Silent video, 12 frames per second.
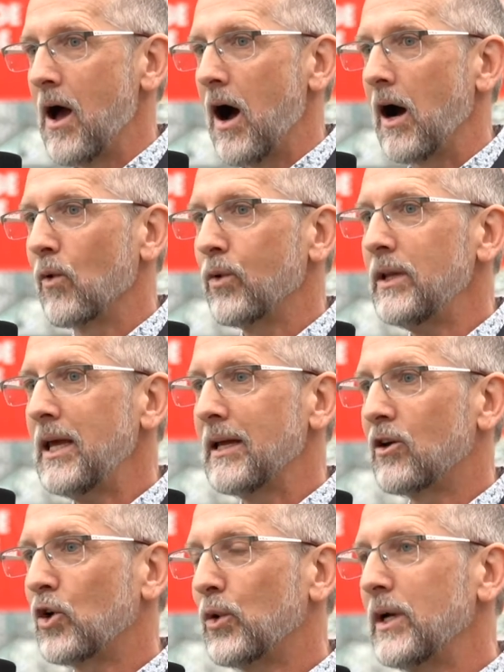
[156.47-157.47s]
are really
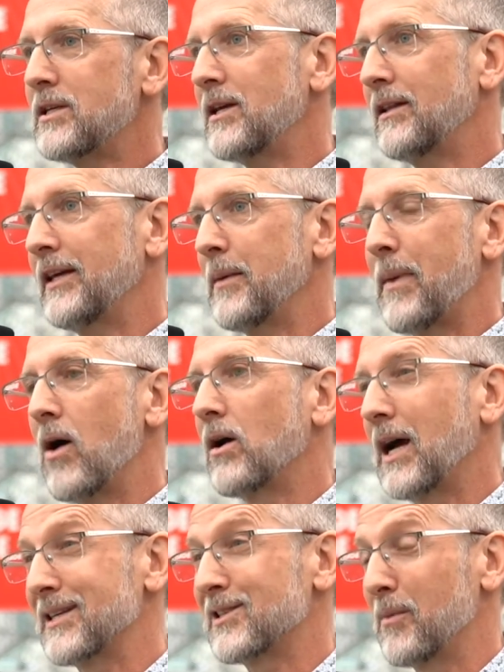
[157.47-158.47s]
increasingly about
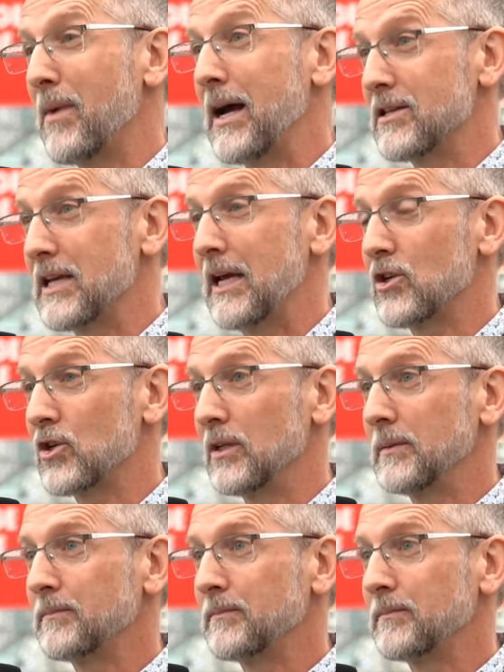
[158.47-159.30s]
customization.